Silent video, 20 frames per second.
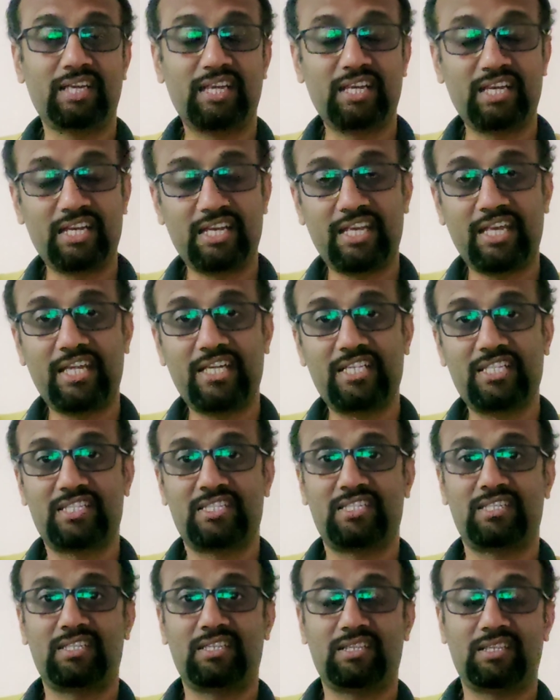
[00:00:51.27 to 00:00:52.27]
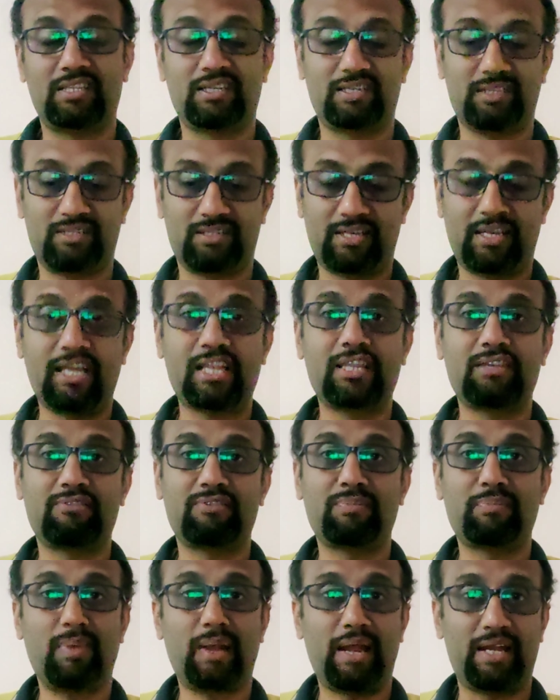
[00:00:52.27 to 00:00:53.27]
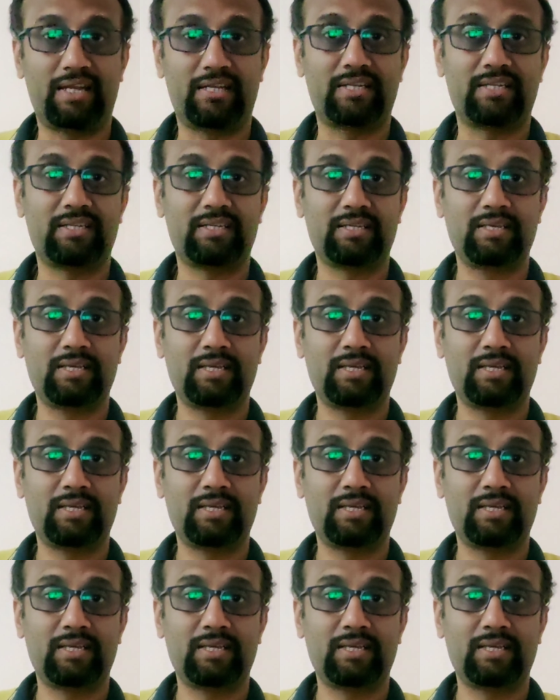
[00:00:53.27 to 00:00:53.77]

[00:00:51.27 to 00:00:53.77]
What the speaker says: indicates the health of the plant.